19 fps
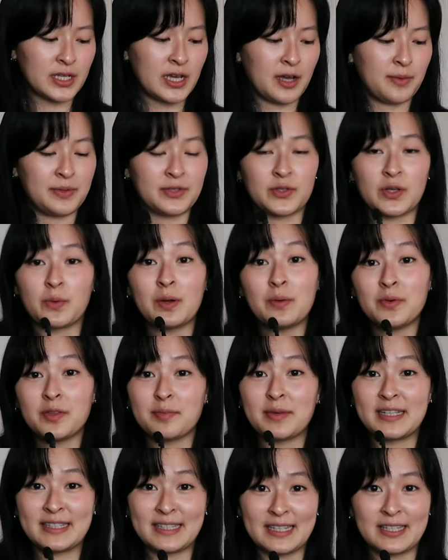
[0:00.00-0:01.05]
And so I went with
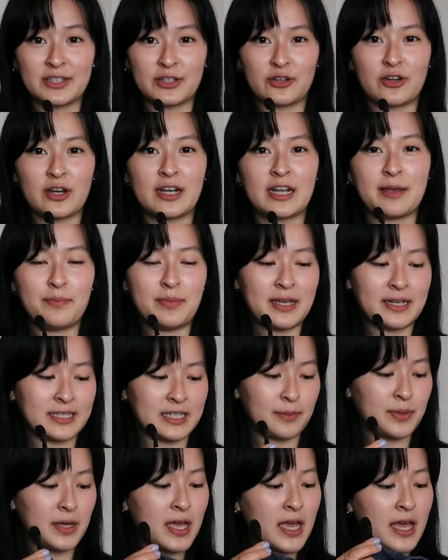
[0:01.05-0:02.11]
my sister and I picked
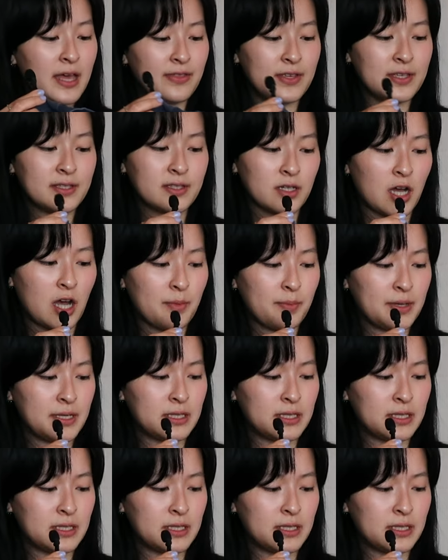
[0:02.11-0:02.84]
up this top.